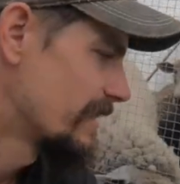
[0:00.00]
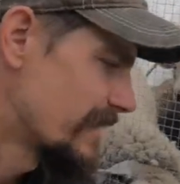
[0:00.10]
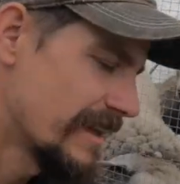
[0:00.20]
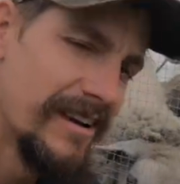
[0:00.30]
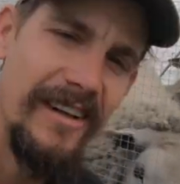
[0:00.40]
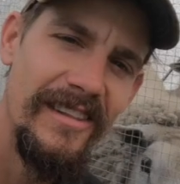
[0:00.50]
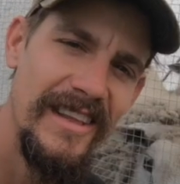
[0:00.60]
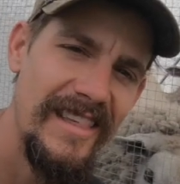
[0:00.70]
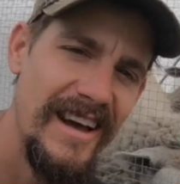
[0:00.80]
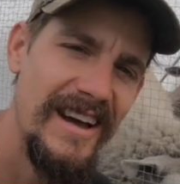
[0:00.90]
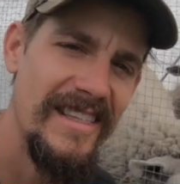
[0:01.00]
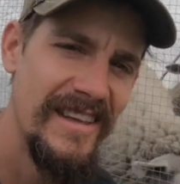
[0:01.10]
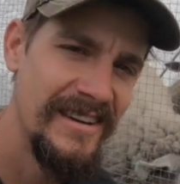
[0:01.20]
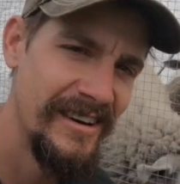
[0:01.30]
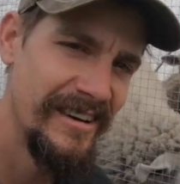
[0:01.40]
To get all these guys
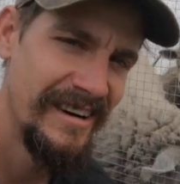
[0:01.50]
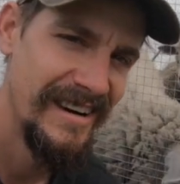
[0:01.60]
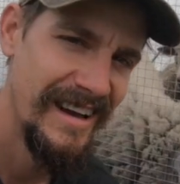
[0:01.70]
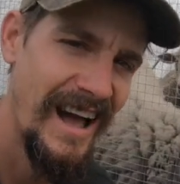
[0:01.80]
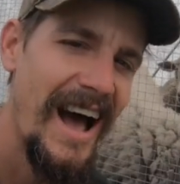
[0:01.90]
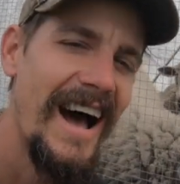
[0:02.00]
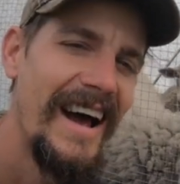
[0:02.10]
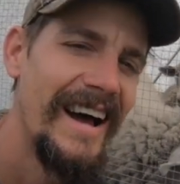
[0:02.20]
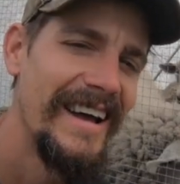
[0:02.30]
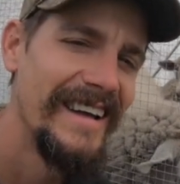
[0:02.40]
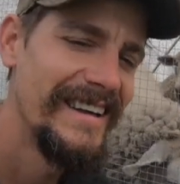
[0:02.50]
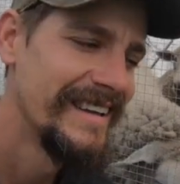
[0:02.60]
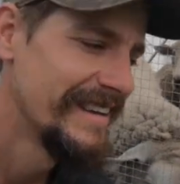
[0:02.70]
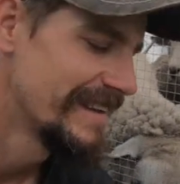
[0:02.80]
in here, I